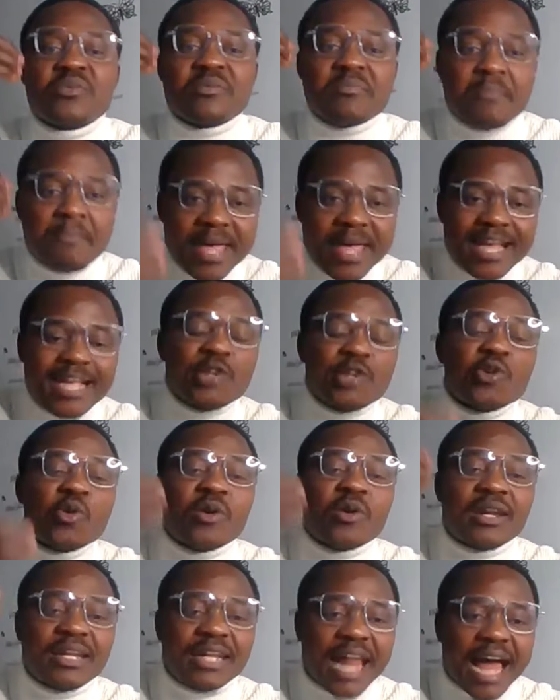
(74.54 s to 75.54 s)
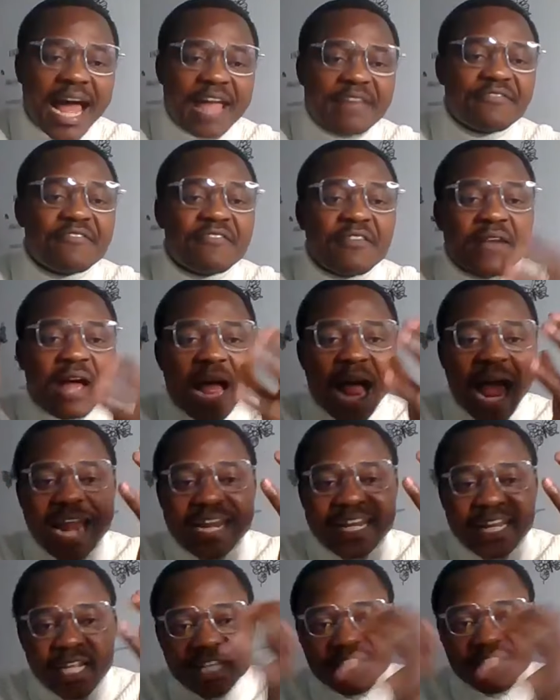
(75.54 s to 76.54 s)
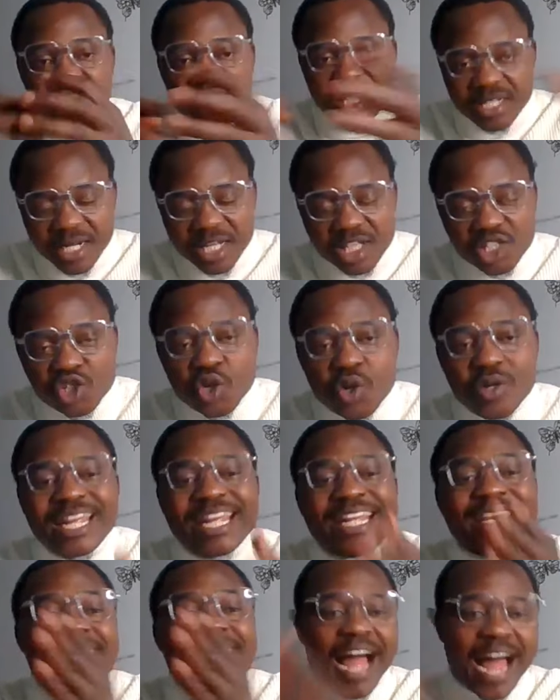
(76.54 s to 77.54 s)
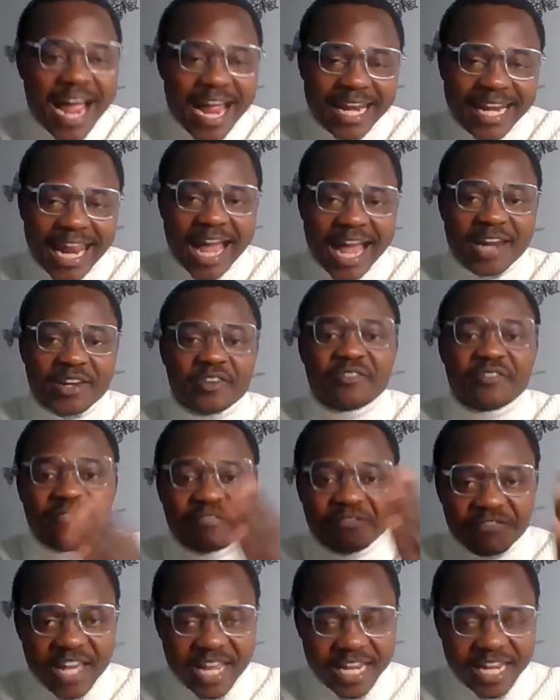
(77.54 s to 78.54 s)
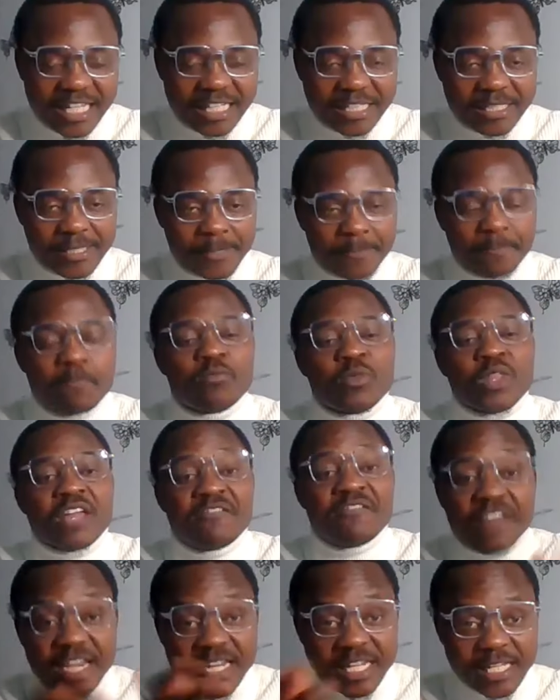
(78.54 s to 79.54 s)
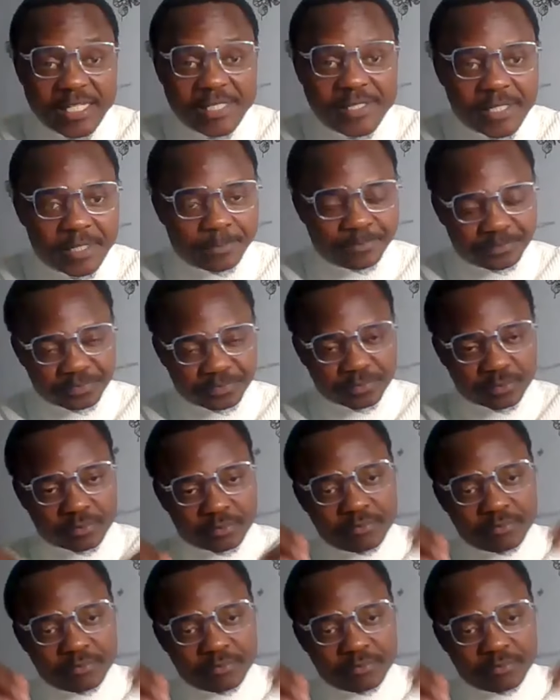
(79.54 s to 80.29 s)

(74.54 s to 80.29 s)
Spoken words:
that will make your life and integration in Ireland very easy, very easy.